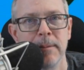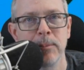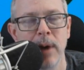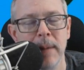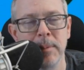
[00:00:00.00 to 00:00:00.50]

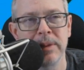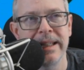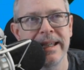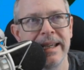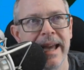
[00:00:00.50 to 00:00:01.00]

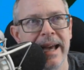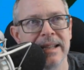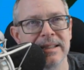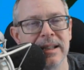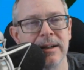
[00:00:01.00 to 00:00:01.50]
Probably he
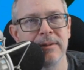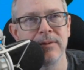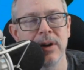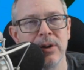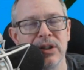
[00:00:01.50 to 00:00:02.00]
has a
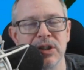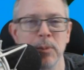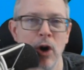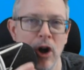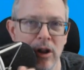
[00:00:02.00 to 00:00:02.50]
very
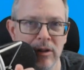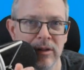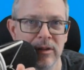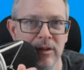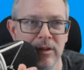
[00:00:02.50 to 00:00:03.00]
small,
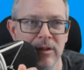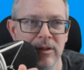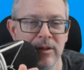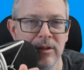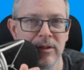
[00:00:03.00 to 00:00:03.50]

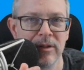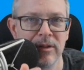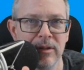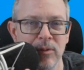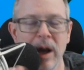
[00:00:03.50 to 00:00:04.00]

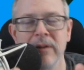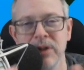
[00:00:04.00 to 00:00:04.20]
well,